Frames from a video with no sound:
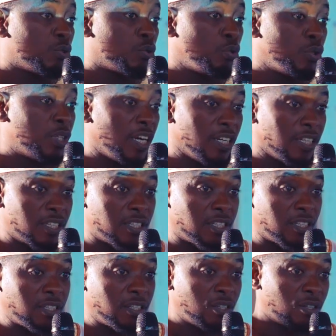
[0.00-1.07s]
2
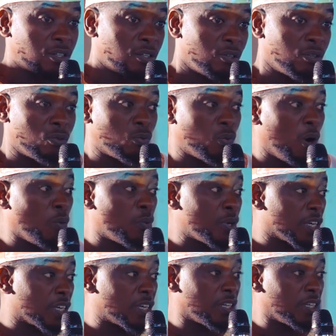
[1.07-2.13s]
days, 1
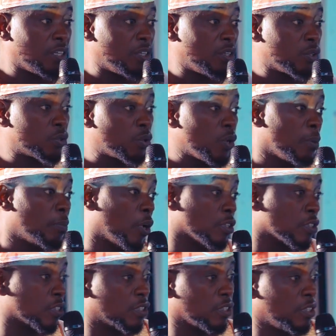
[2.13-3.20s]
week to a
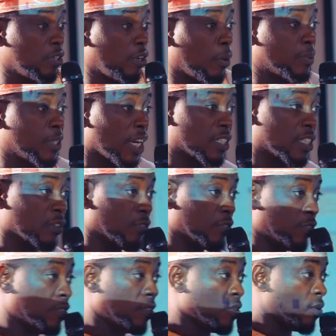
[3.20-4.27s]
month. Objective.
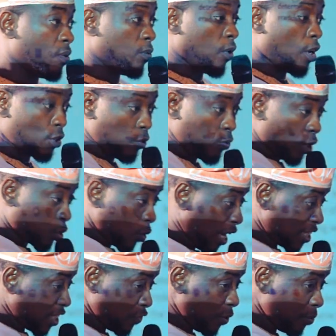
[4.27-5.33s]
What do you want to
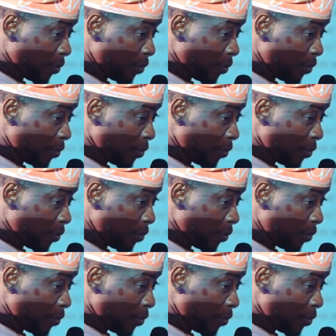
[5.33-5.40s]
achieve